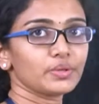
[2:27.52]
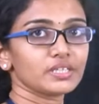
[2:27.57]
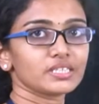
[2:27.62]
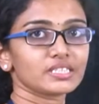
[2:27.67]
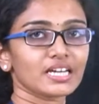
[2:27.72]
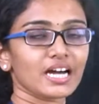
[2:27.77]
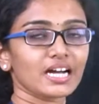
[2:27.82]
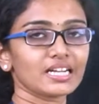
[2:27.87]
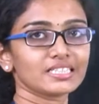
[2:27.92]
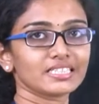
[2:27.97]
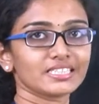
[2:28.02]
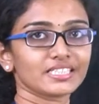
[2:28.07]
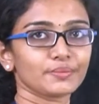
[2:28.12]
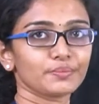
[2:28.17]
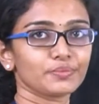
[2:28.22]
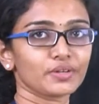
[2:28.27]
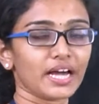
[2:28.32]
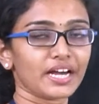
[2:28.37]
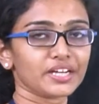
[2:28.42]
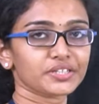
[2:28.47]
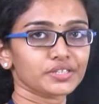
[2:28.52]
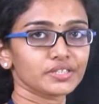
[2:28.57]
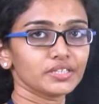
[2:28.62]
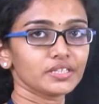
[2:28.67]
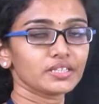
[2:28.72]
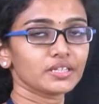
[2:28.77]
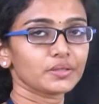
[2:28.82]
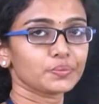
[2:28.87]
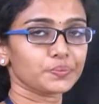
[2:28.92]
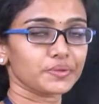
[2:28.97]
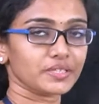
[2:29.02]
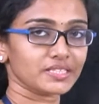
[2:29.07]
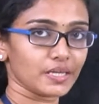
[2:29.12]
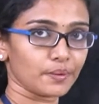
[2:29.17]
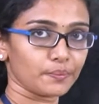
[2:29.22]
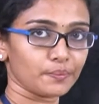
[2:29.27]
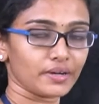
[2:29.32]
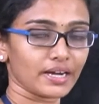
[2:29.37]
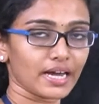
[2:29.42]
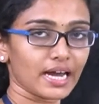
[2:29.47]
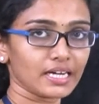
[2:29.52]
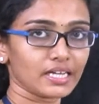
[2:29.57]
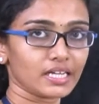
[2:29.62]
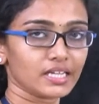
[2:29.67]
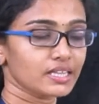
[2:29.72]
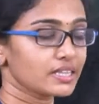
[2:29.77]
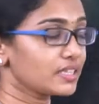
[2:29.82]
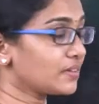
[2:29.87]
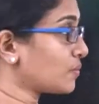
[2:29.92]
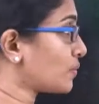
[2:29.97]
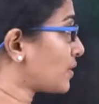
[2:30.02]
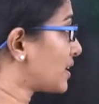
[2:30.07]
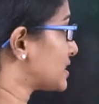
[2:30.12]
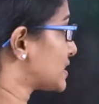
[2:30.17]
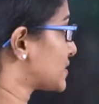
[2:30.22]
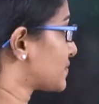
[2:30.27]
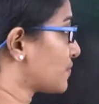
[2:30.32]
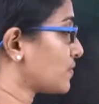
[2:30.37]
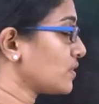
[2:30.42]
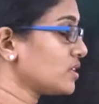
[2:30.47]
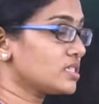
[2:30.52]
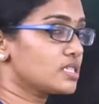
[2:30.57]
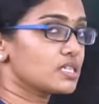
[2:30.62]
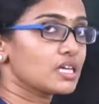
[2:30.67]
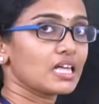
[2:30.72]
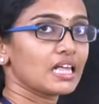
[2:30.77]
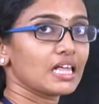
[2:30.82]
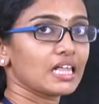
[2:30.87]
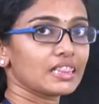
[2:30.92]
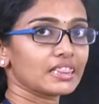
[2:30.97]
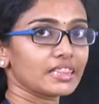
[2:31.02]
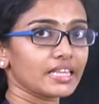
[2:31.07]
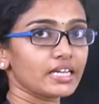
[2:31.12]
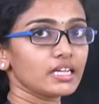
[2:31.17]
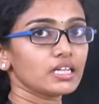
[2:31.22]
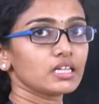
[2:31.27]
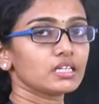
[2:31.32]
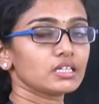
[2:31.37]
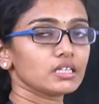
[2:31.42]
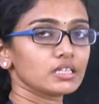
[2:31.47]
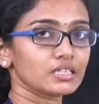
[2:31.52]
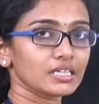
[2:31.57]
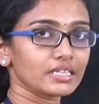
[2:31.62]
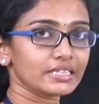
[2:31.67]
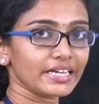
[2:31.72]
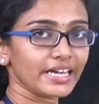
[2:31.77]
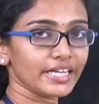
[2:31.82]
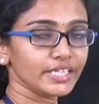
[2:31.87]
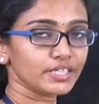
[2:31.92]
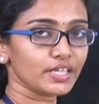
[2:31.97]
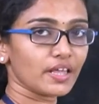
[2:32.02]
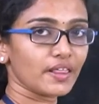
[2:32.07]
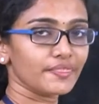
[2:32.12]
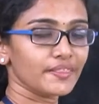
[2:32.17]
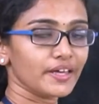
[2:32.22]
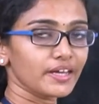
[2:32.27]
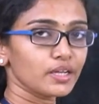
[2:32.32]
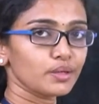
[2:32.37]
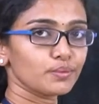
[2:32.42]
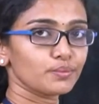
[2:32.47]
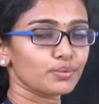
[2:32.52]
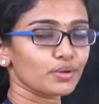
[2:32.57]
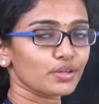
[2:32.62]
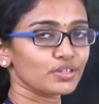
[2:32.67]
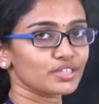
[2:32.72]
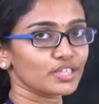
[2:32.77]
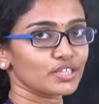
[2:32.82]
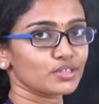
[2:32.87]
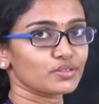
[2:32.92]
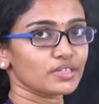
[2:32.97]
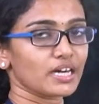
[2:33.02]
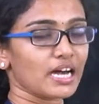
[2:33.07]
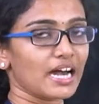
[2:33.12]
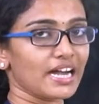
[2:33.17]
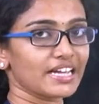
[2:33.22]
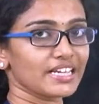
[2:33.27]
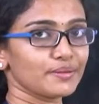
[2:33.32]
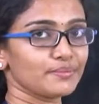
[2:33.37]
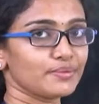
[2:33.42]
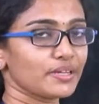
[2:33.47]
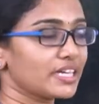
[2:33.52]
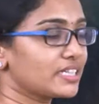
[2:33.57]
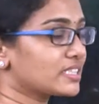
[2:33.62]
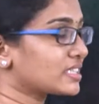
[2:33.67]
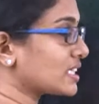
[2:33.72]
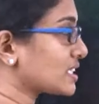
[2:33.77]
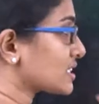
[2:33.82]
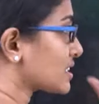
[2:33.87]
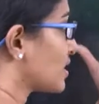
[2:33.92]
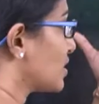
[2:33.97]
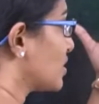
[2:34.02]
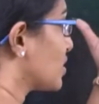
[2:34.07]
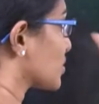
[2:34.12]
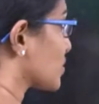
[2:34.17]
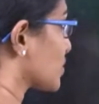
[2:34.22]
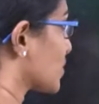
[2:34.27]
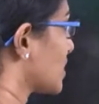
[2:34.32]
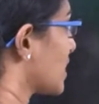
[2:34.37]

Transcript: we start the subtraction? We subtract the ones first, then the tens, then proceed to the higher places. So